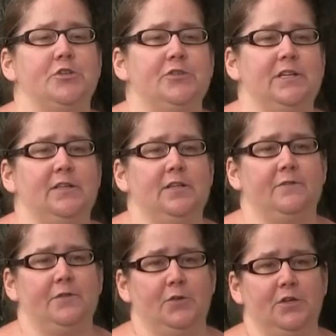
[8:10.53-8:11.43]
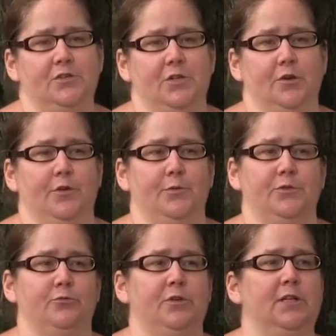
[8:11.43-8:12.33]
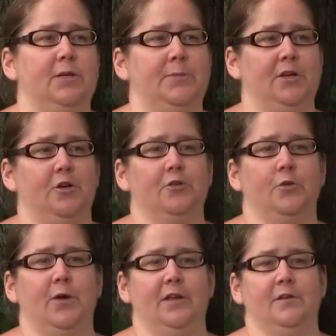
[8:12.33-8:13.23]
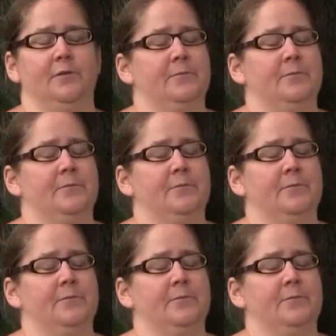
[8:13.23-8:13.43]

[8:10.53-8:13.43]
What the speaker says: New Zealand a few years ago. There was a really big earthquake.